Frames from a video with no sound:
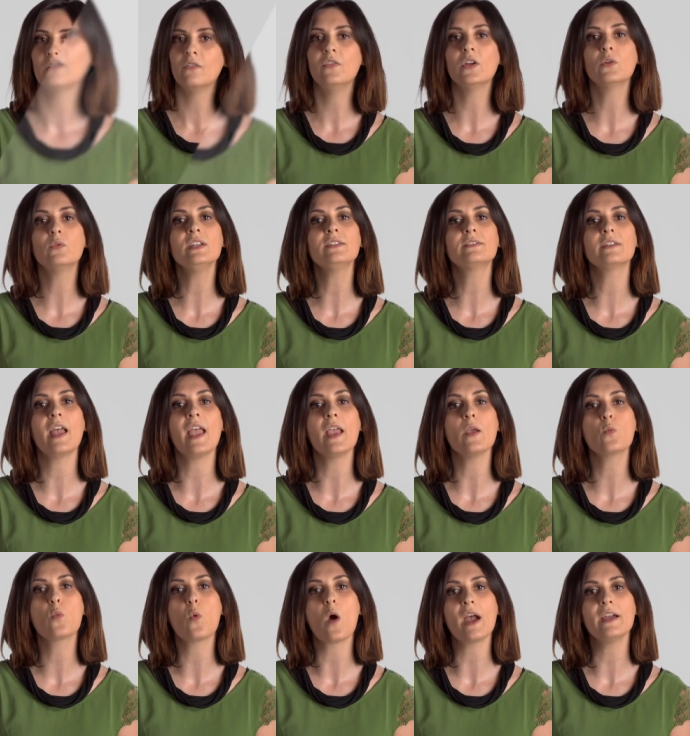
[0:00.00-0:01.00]
There is a
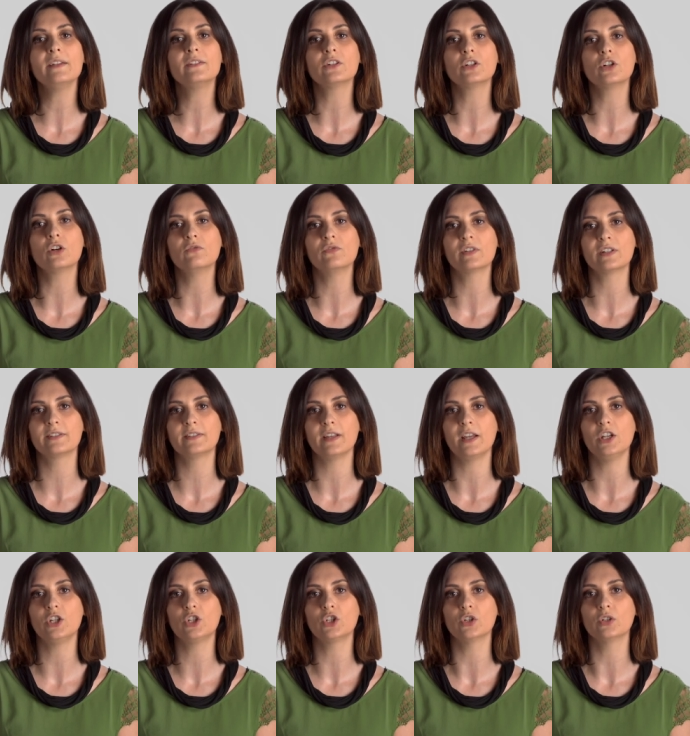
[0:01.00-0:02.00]
wider
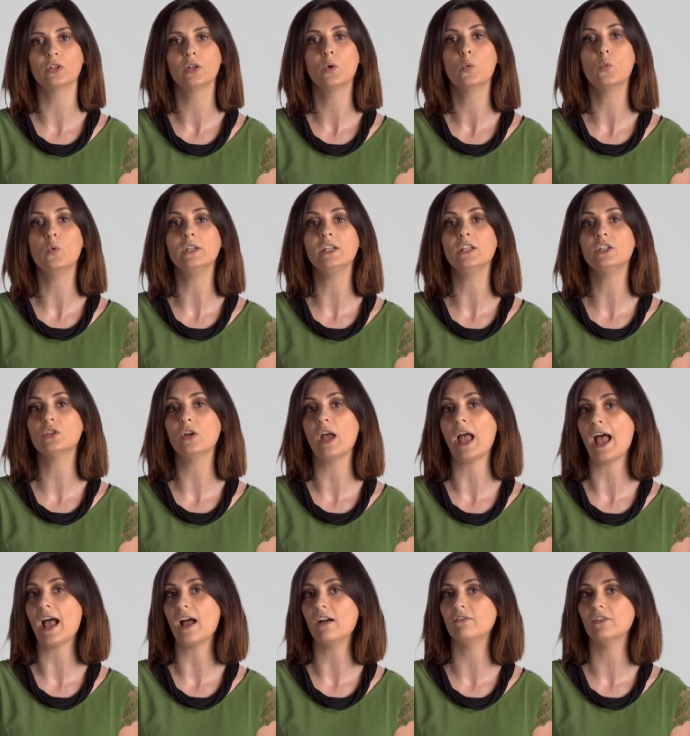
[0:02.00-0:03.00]
conversation we need to
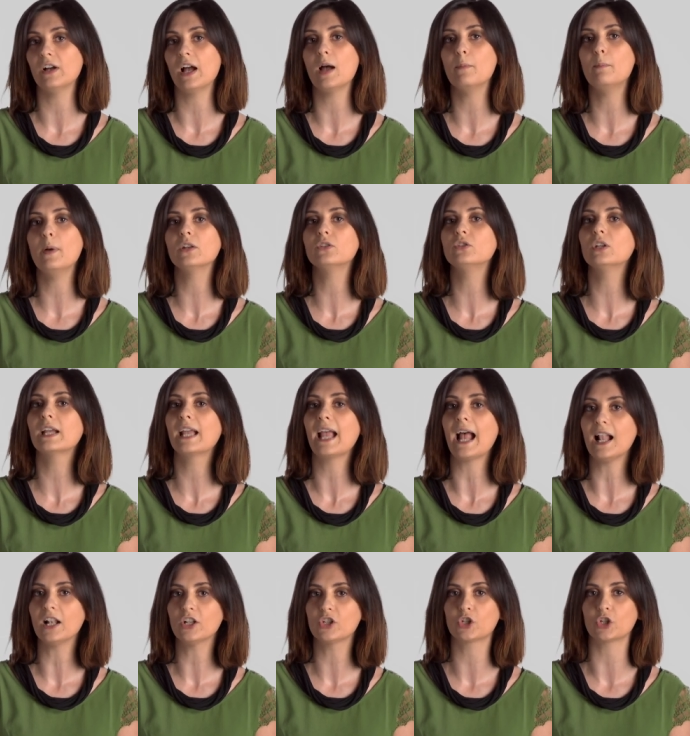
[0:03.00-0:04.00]
have about the
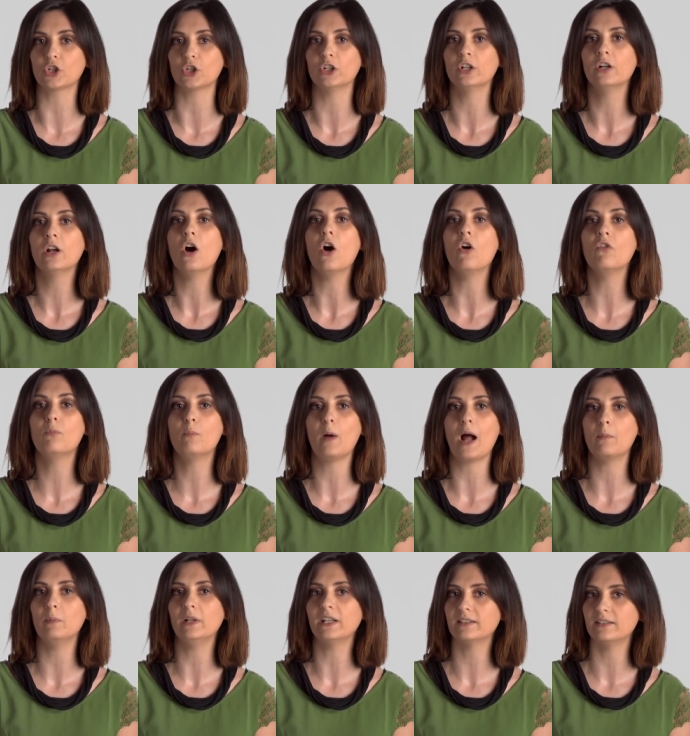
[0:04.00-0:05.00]
culture of
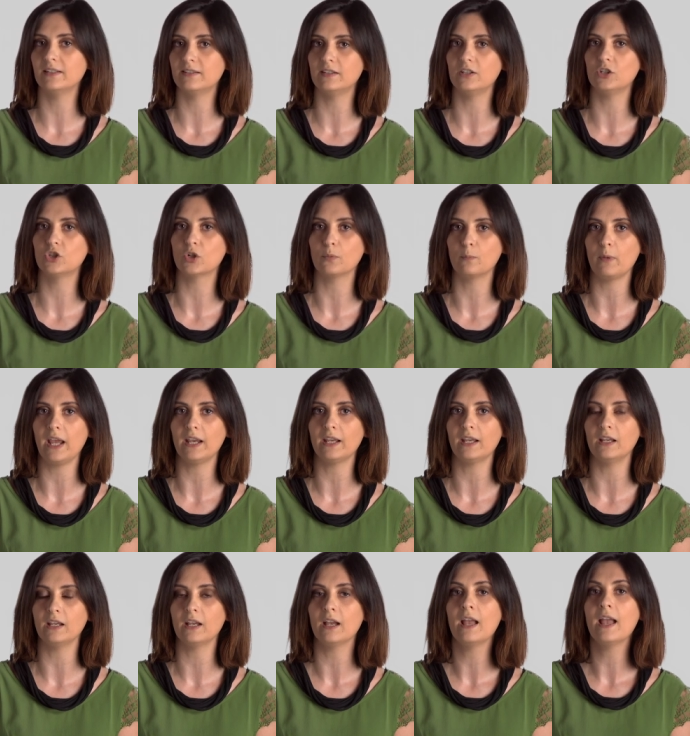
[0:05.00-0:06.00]
public
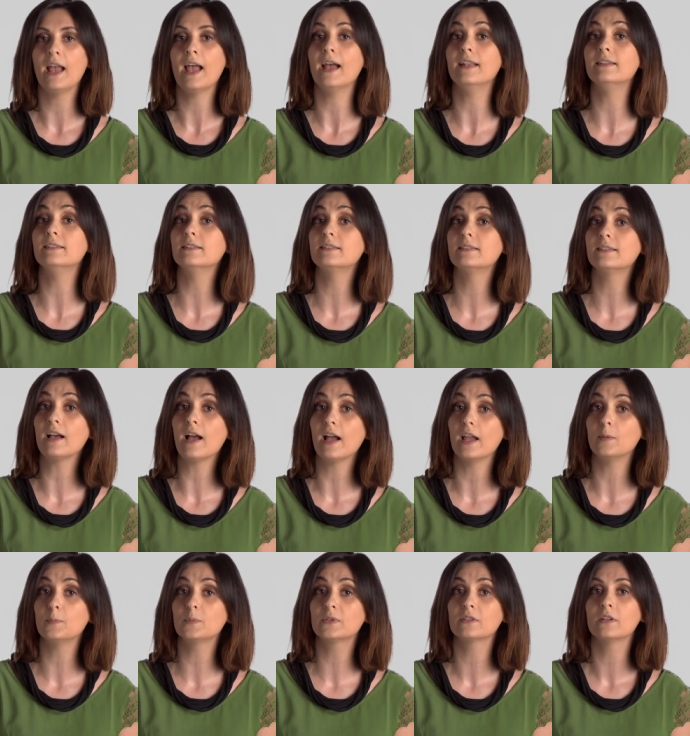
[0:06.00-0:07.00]
decision-making and the
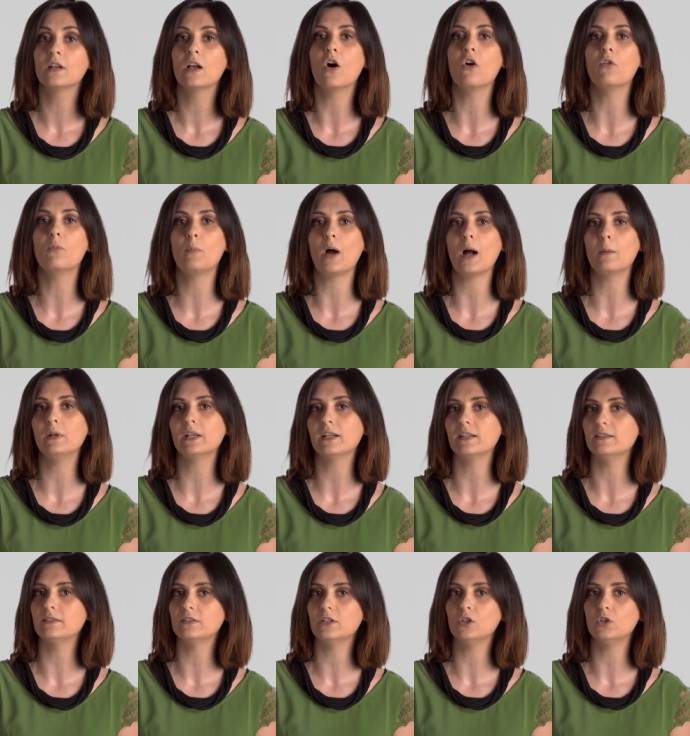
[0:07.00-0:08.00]
types of public
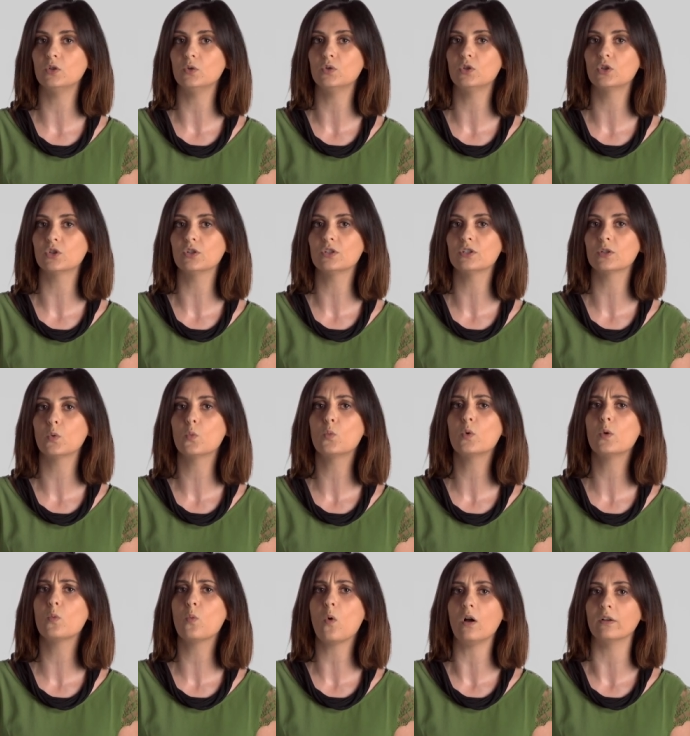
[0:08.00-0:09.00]
institutions
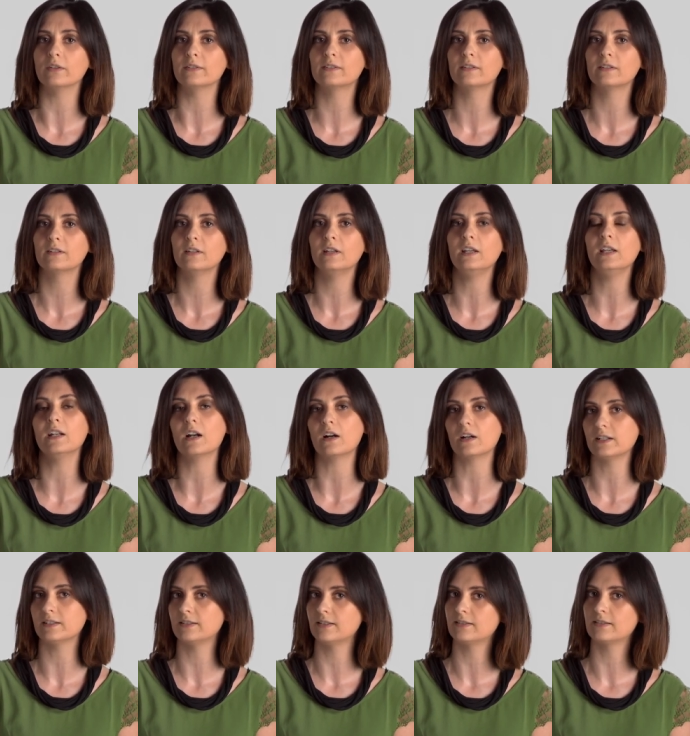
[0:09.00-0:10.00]
we want in
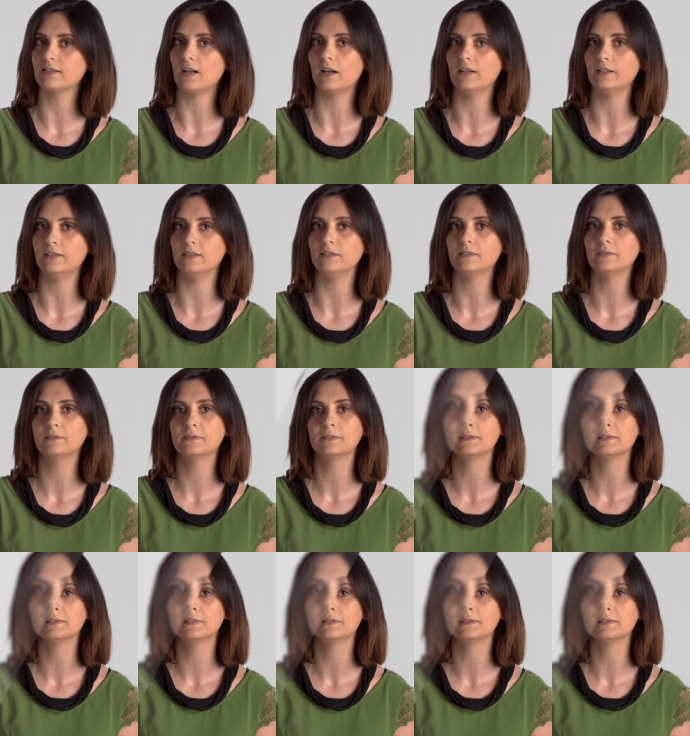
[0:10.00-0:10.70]
our society.